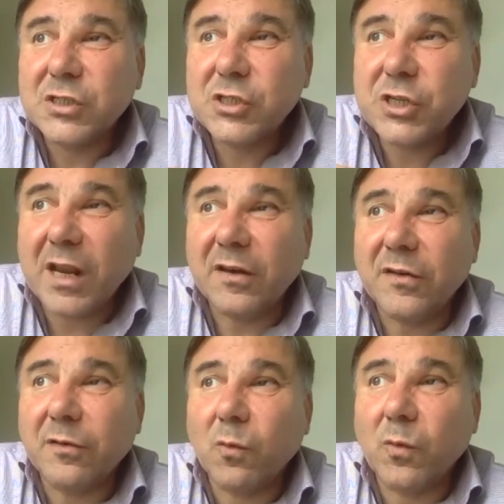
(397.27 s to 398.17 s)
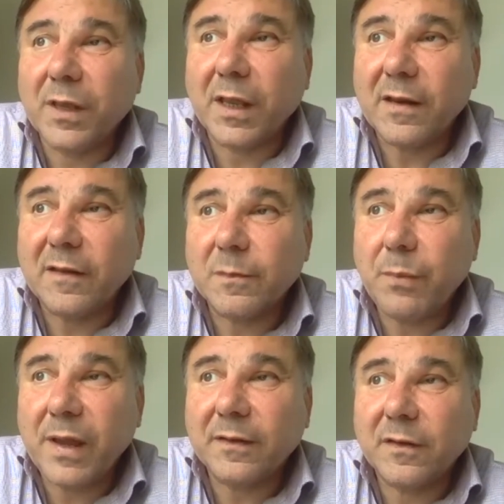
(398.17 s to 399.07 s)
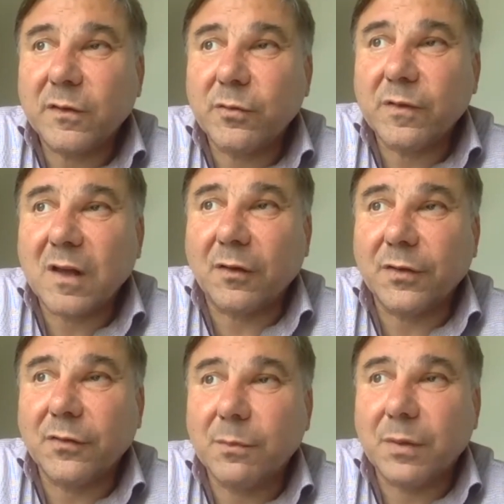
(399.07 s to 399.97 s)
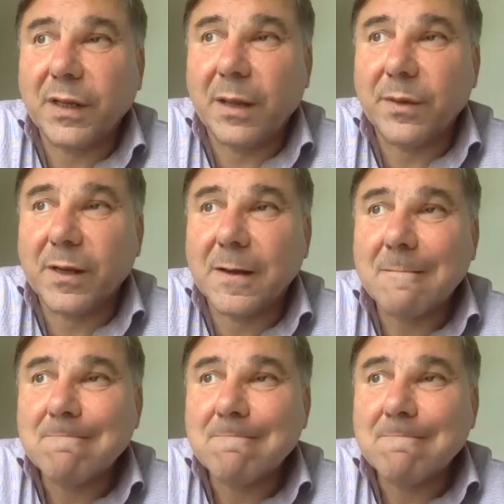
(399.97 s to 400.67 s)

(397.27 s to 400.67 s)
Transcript: change we can expect as a result of the pandemic,